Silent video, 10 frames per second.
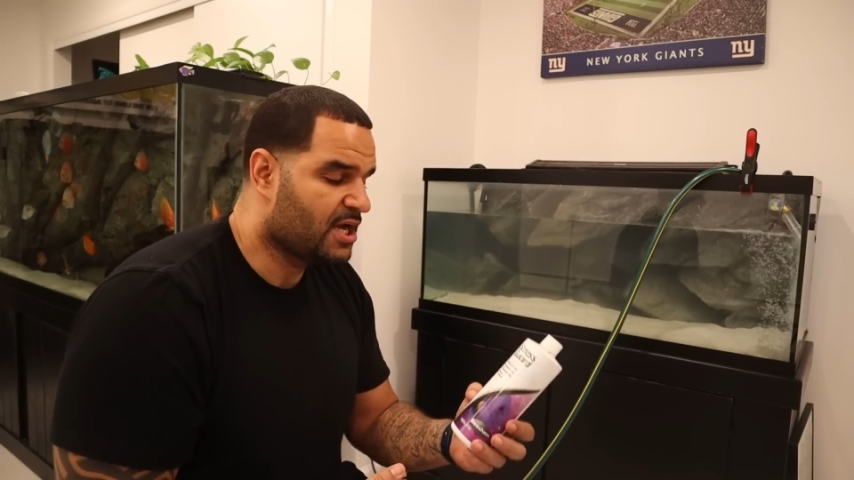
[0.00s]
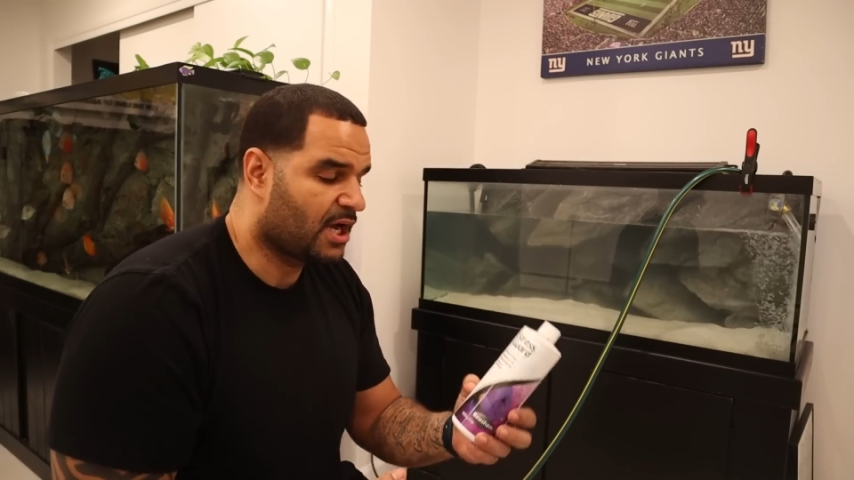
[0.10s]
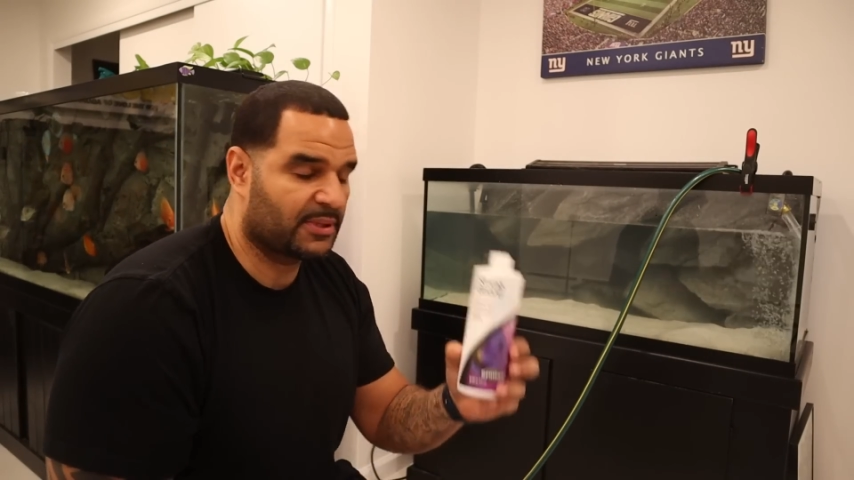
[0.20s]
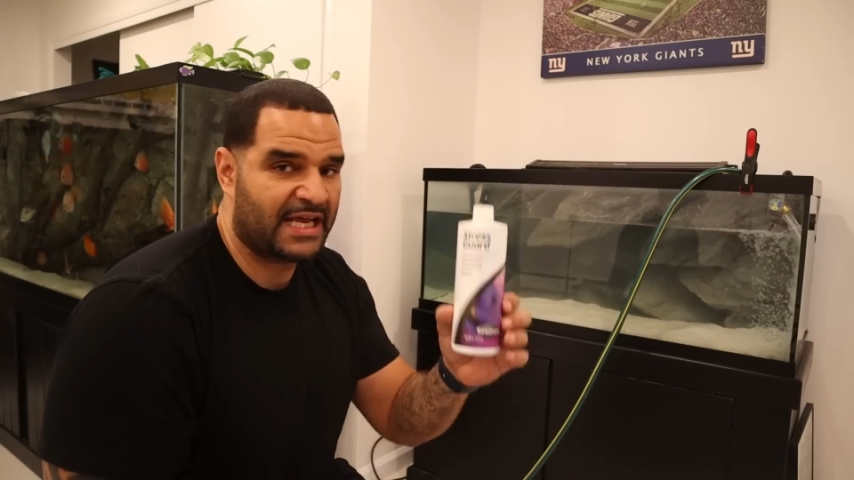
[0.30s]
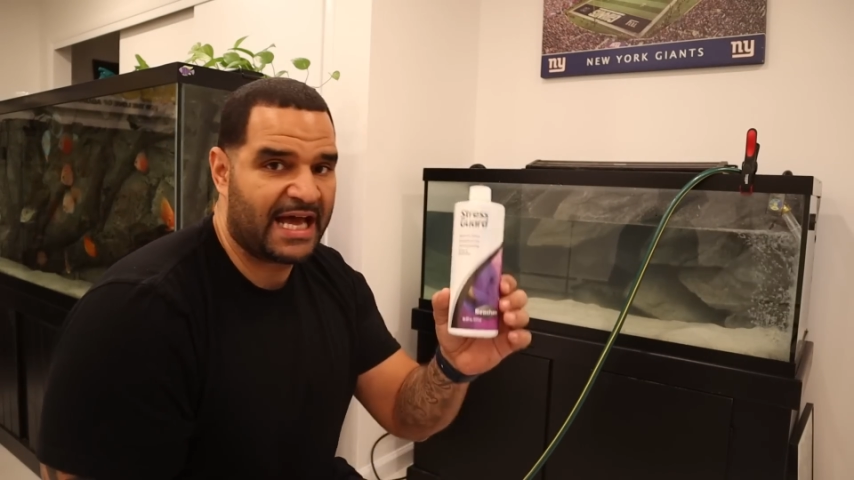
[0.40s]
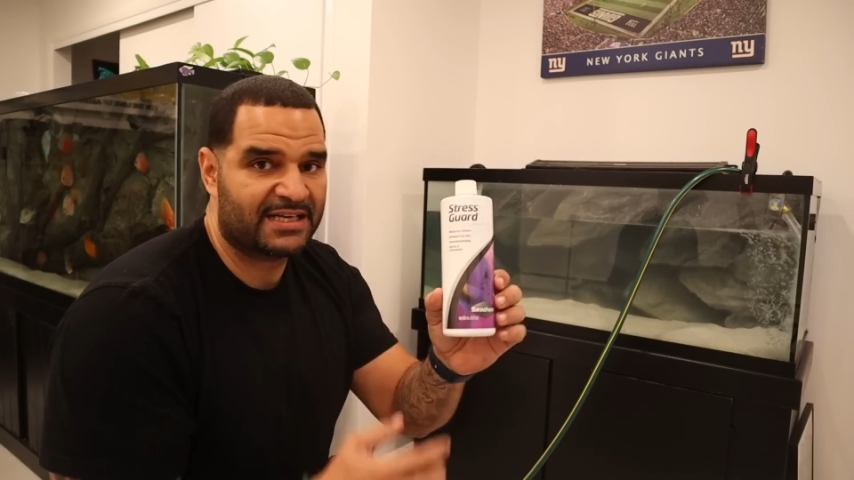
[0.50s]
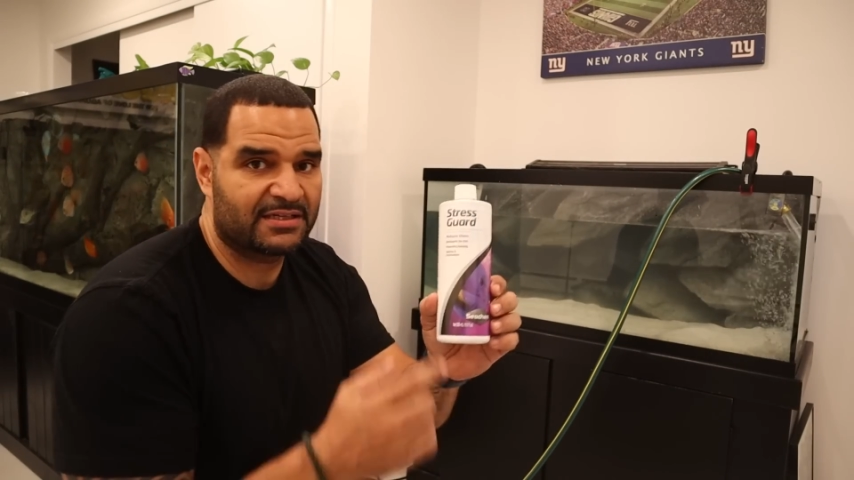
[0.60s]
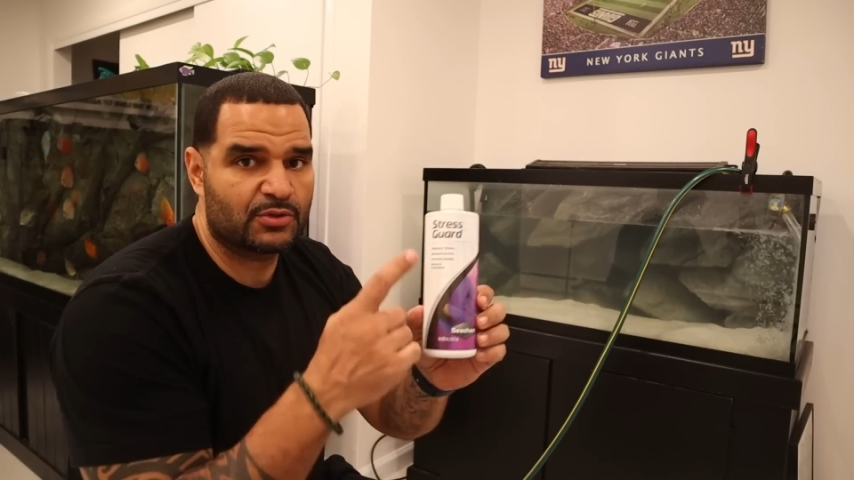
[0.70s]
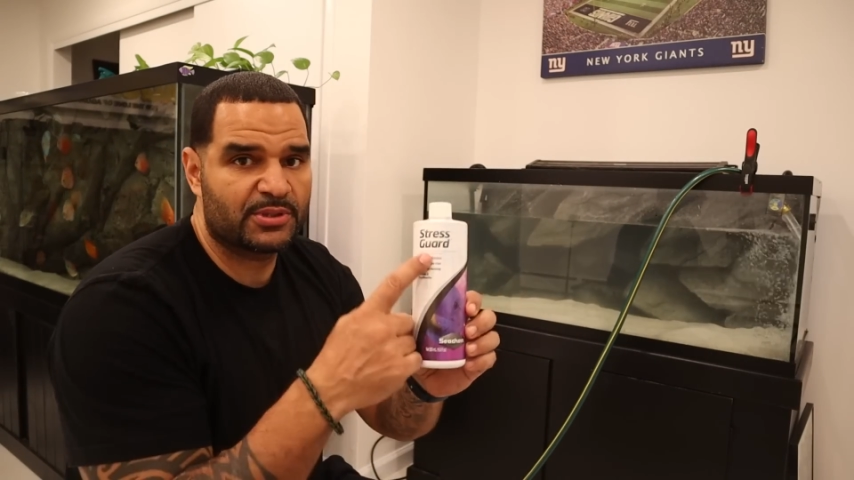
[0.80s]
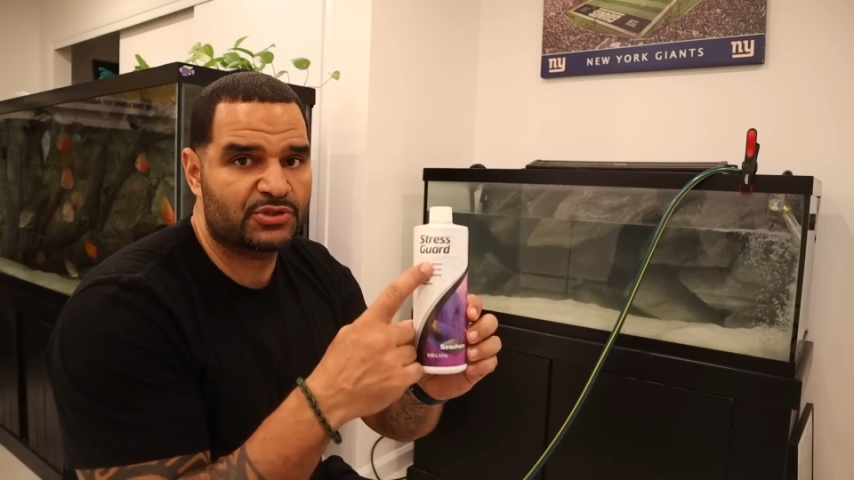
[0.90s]
I'm gonna add a
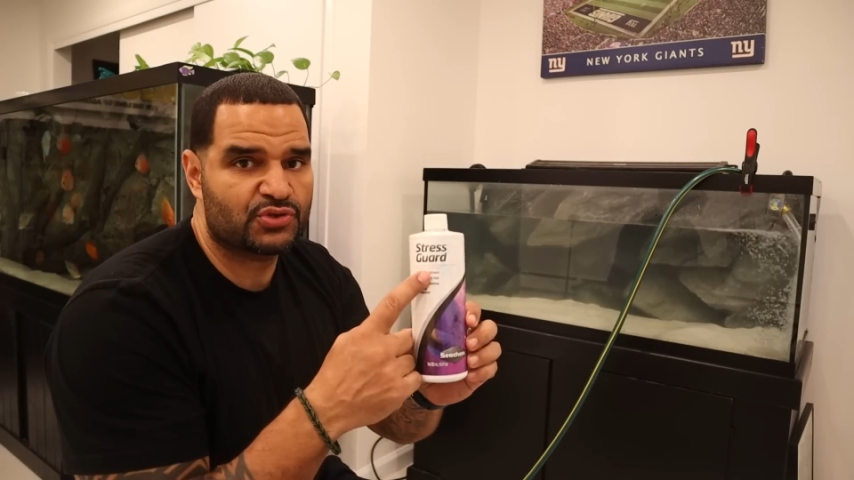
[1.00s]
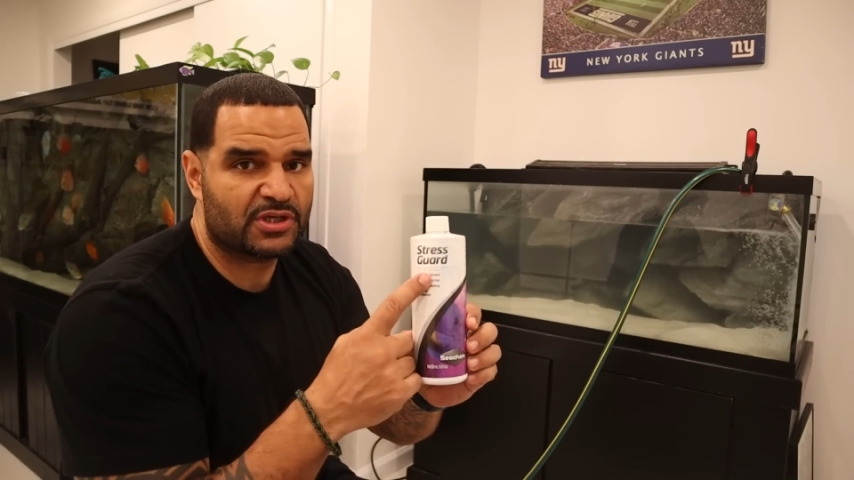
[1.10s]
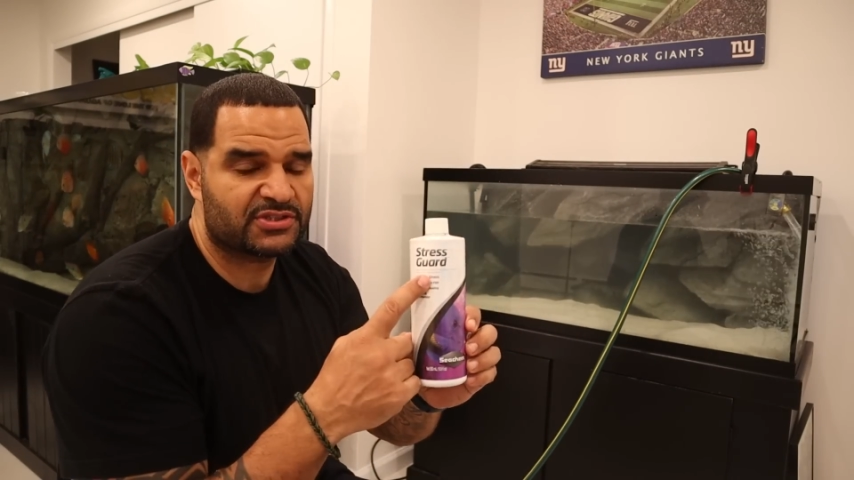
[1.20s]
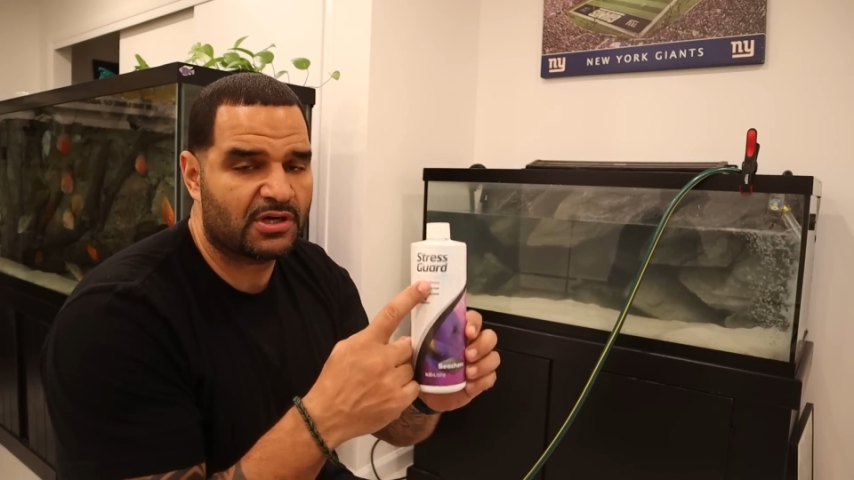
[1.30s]
little bit of stress